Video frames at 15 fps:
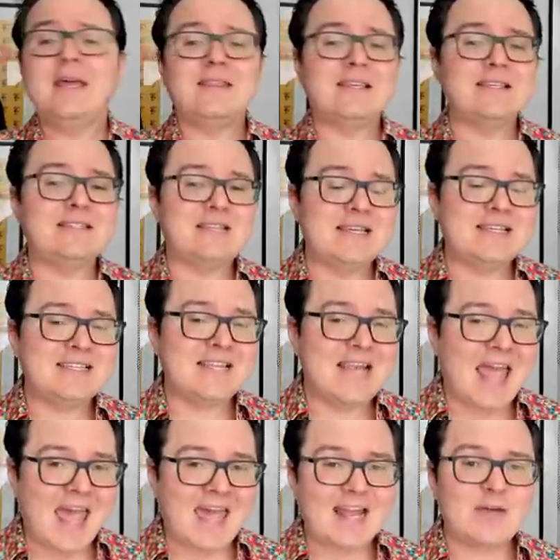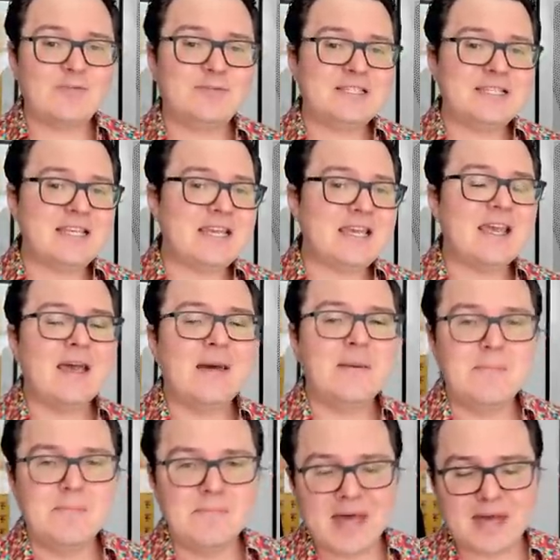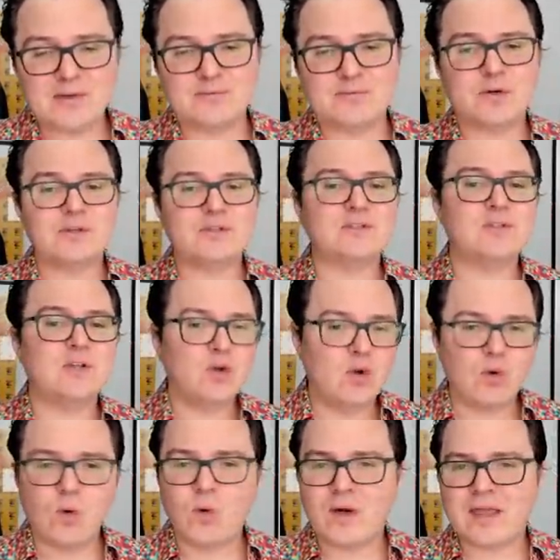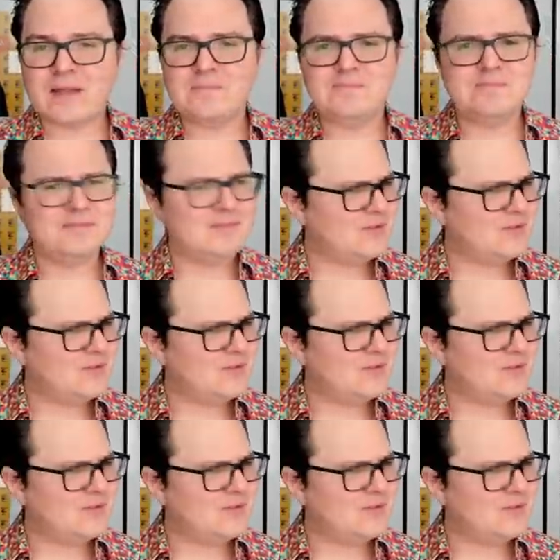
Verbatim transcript: This is an NFT metaverse coin.